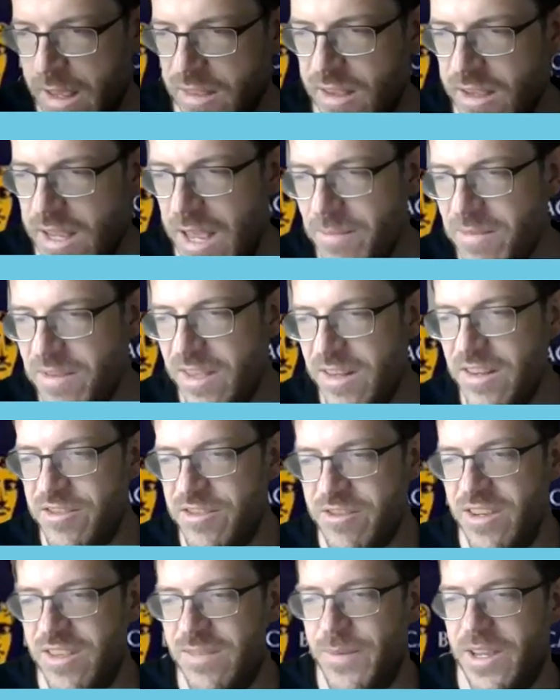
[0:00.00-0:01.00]
Yeah, the games
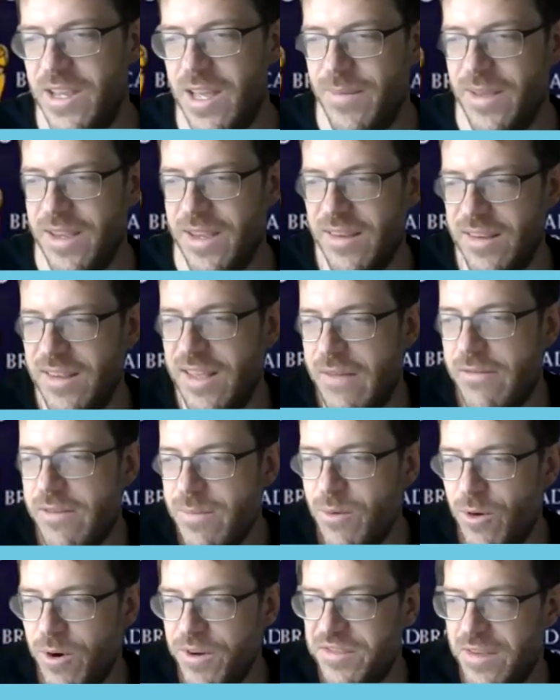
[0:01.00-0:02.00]
industry is becoming
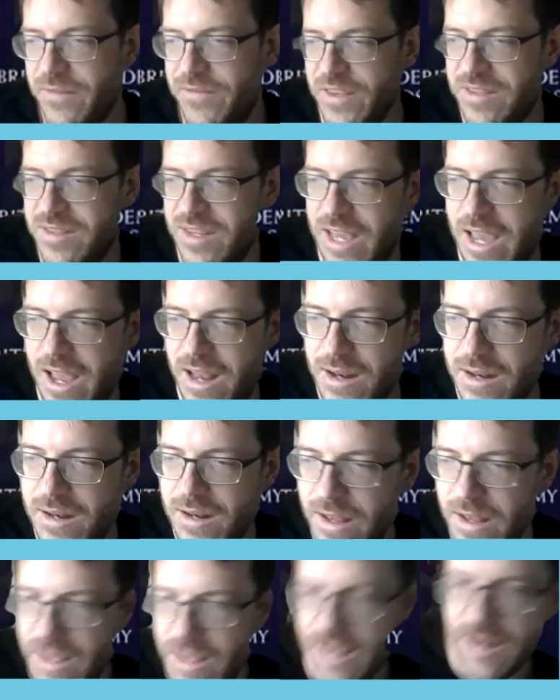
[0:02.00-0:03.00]
ever more
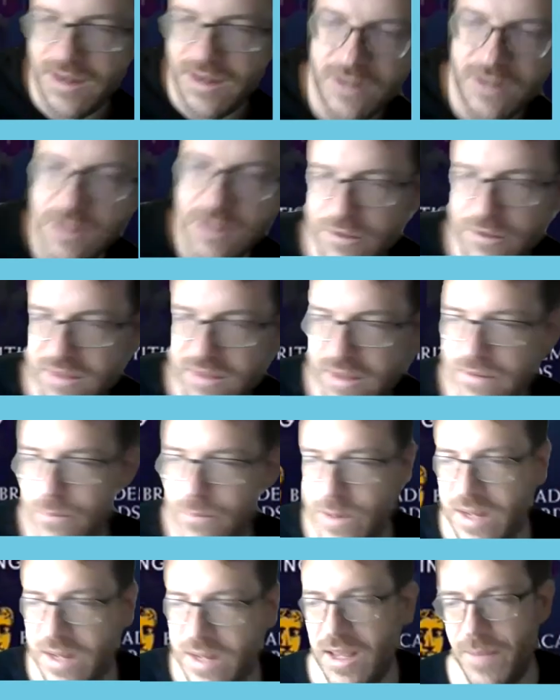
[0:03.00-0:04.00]
sophisticated and
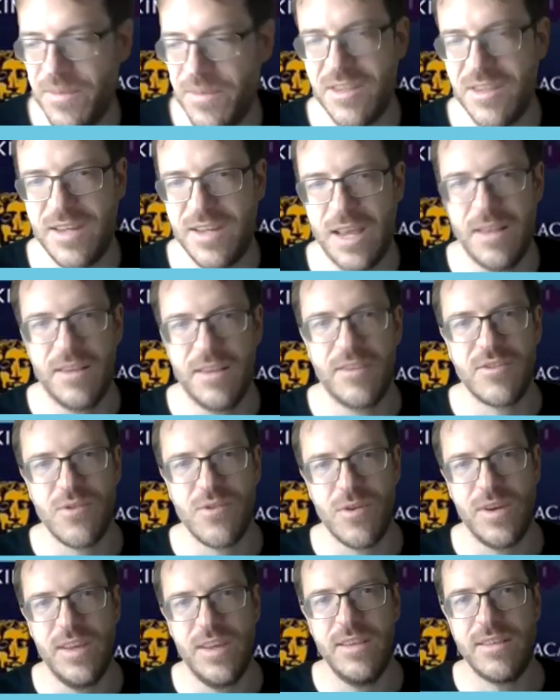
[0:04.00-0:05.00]
inclusive when it comes to telling
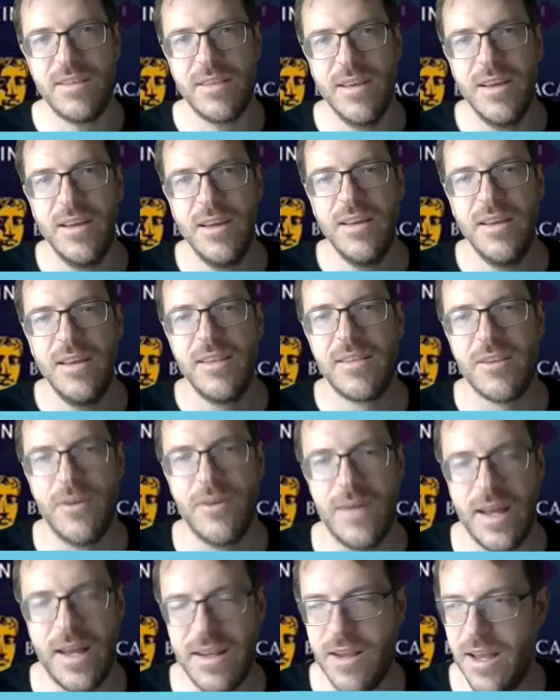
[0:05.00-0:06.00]
stories.
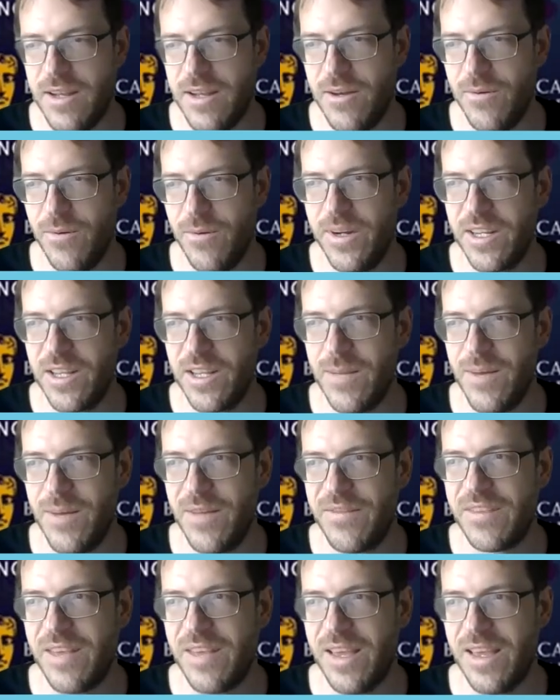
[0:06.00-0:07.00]
So I don't want to come
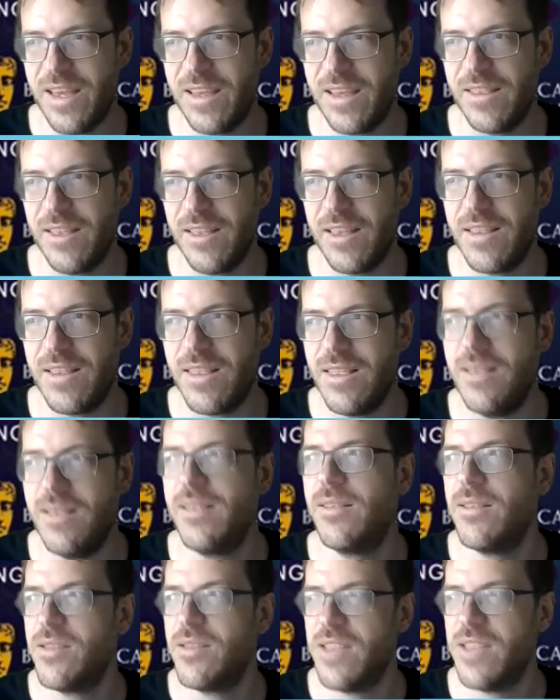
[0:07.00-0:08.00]
off saying that
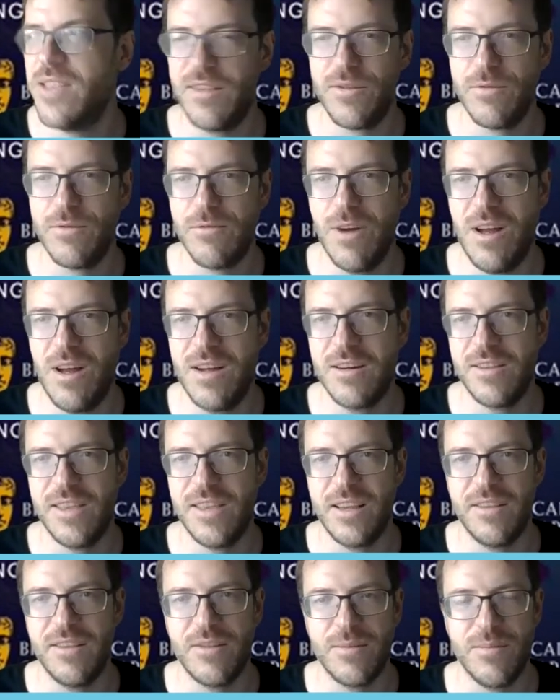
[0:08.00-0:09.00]
things are wrong or
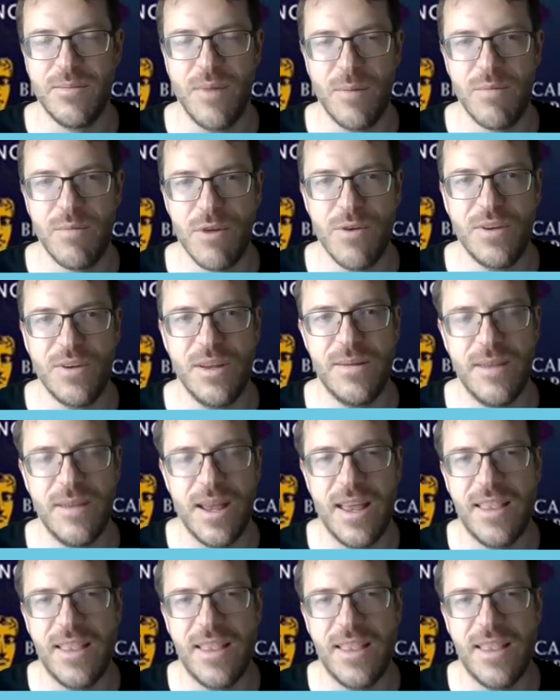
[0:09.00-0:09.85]
things are broken.